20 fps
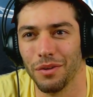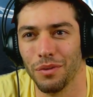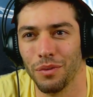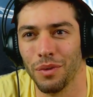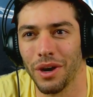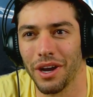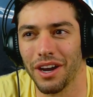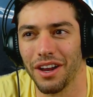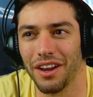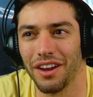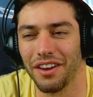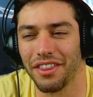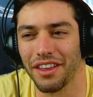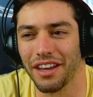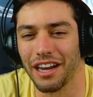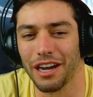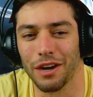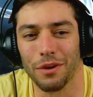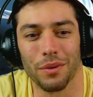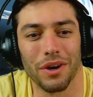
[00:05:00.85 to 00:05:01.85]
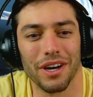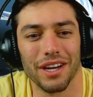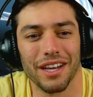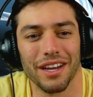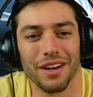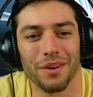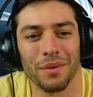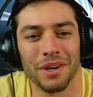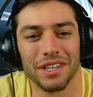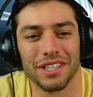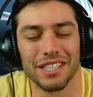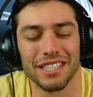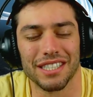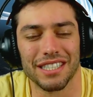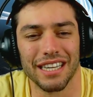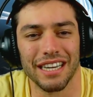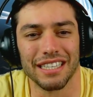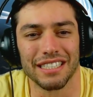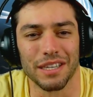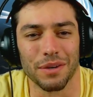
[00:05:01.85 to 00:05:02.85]
one other thing I want want to
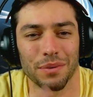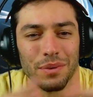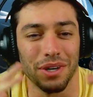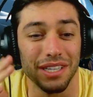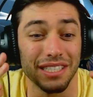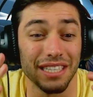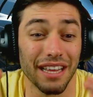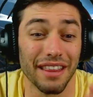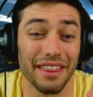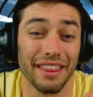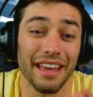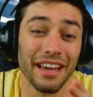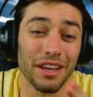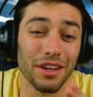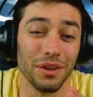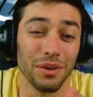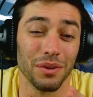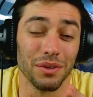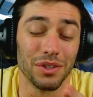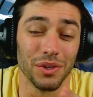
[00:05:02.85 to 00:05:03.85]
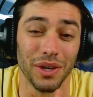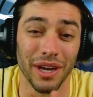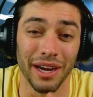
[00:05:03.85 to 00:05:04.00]
say is I want to say thank you to